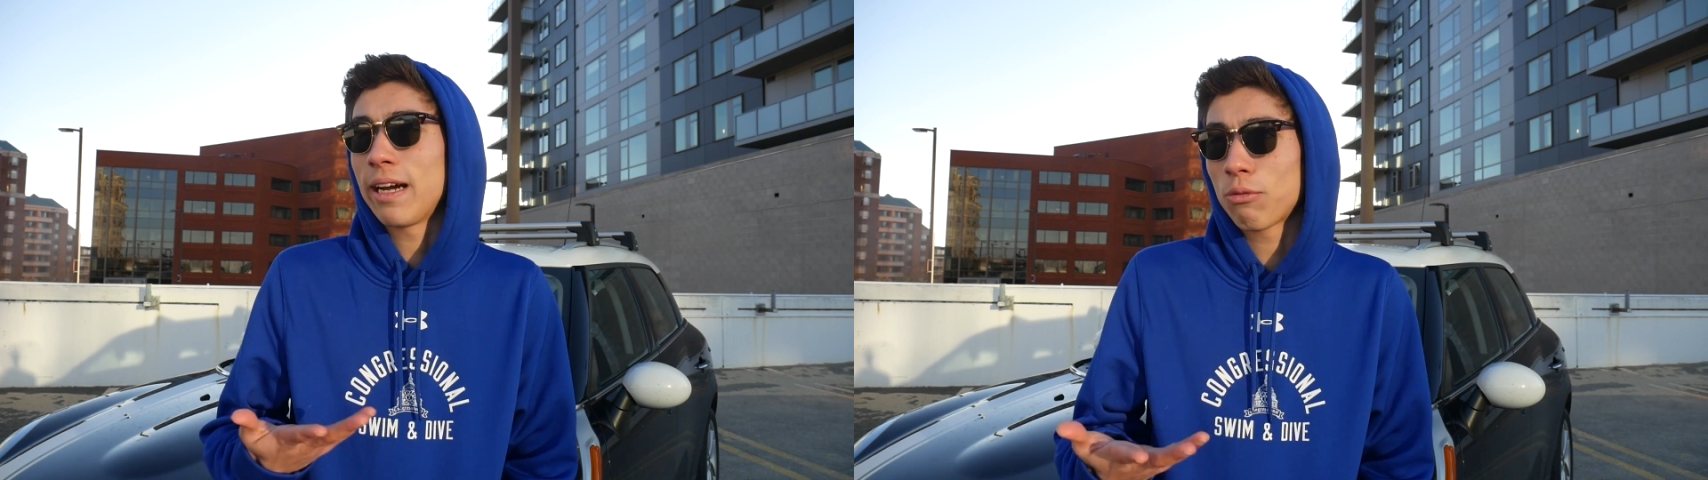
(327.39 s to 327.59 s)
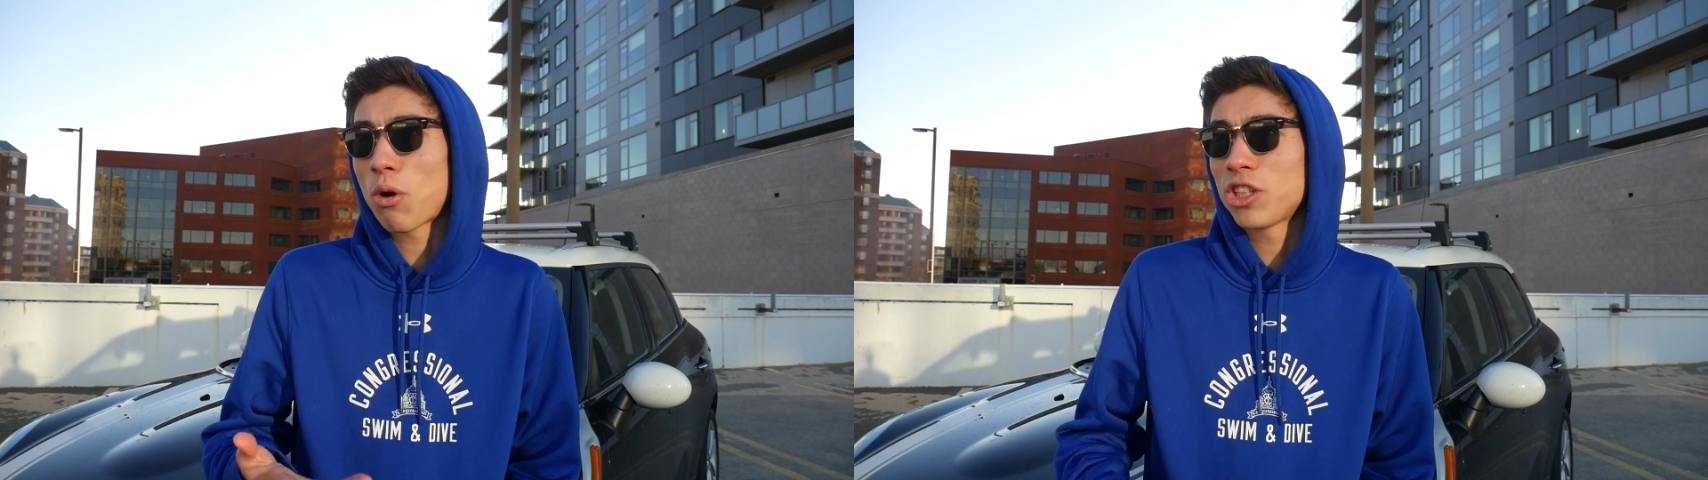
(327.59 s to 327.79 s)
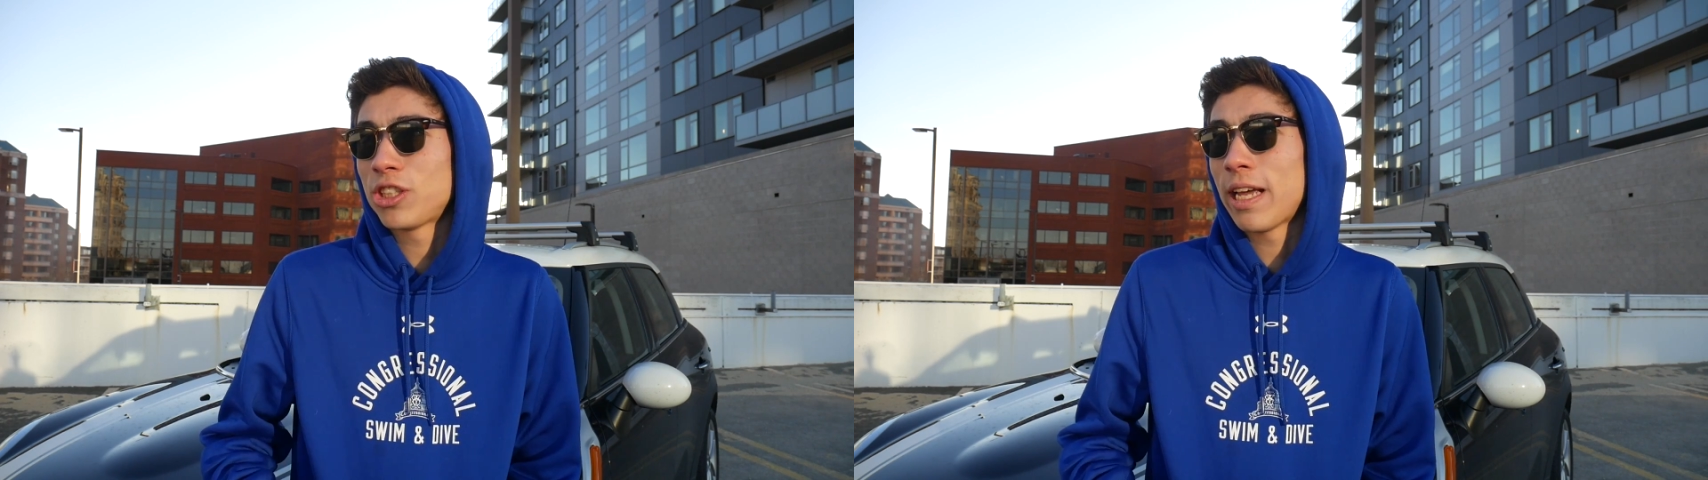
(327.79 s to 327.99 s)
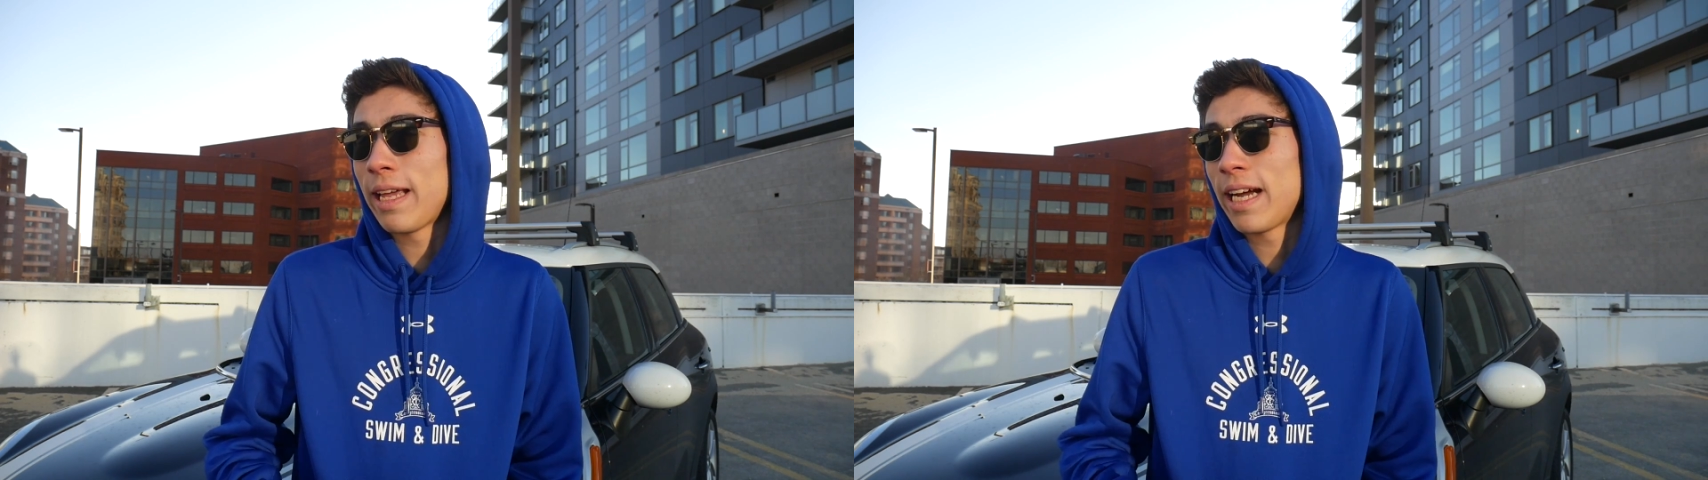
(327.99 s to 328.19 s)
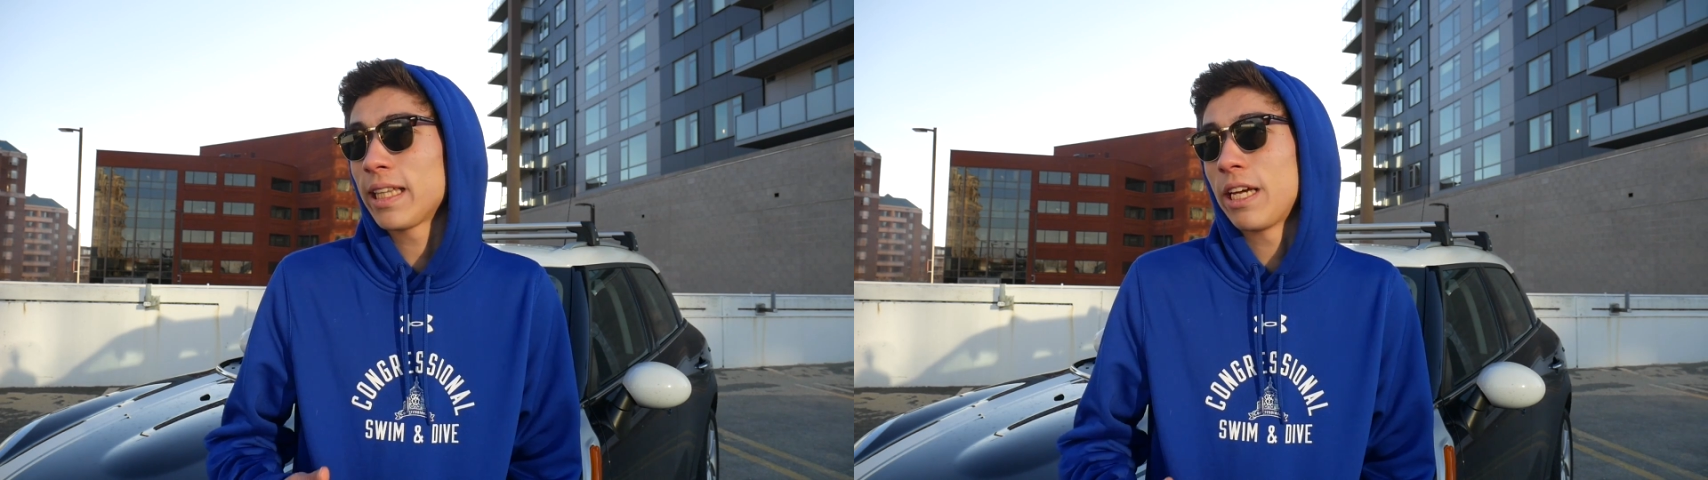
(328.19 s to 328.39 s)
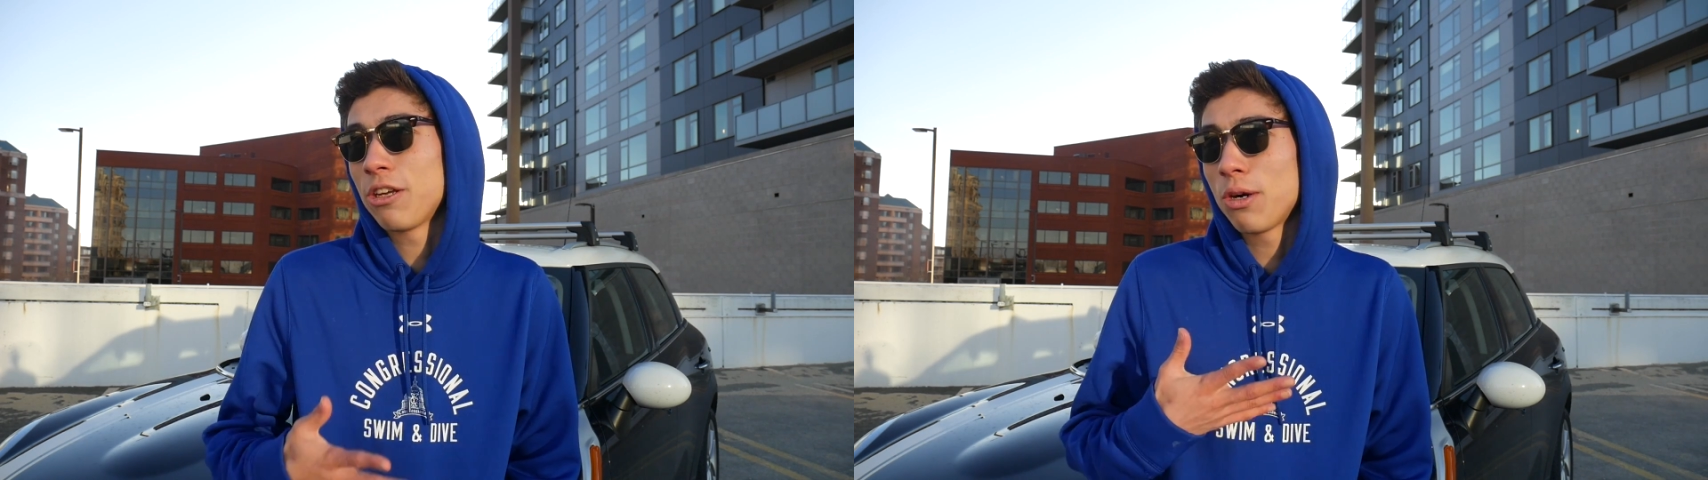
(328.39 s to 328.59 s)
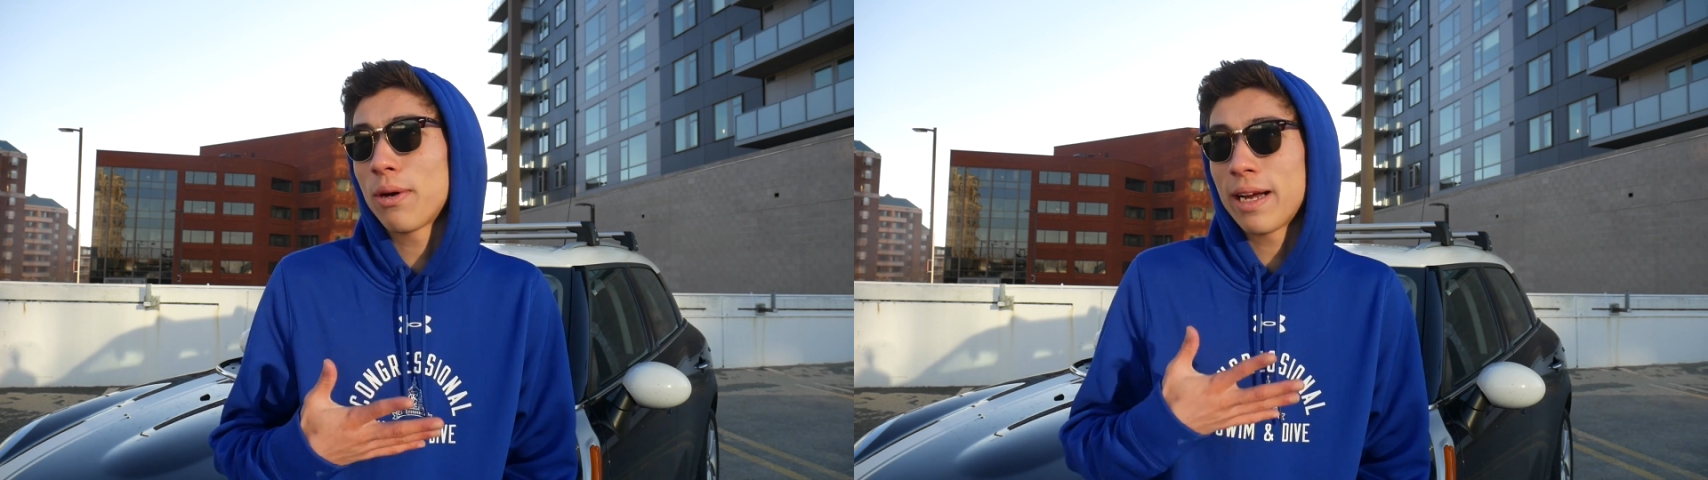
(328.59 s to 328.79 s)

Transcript: I'd watch that and I thought, you know what,